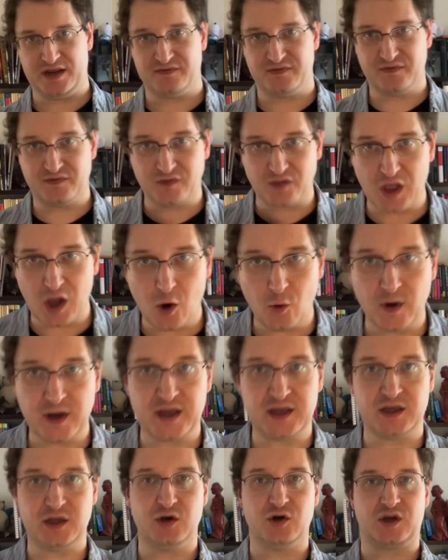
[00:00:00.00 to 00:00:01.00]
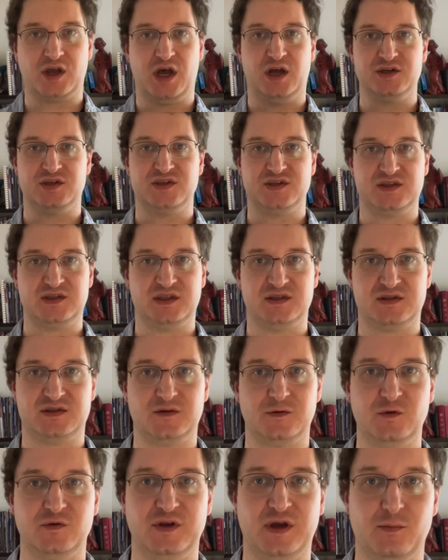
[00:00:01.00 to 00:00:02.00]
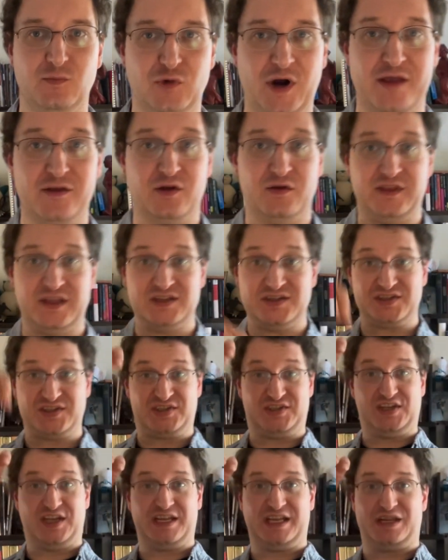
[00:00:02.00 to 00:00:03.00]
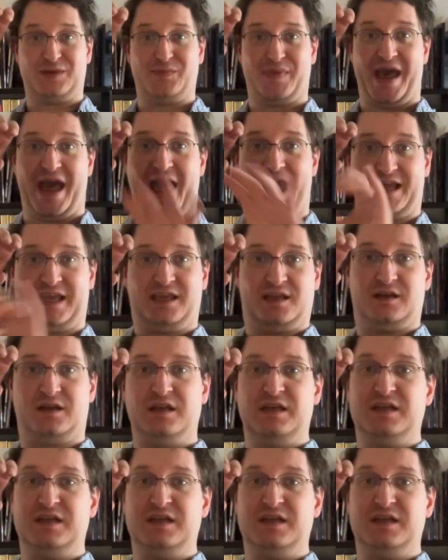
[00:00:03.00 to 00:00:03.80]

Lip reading: flowing your consciousness through them rather than sitting back and,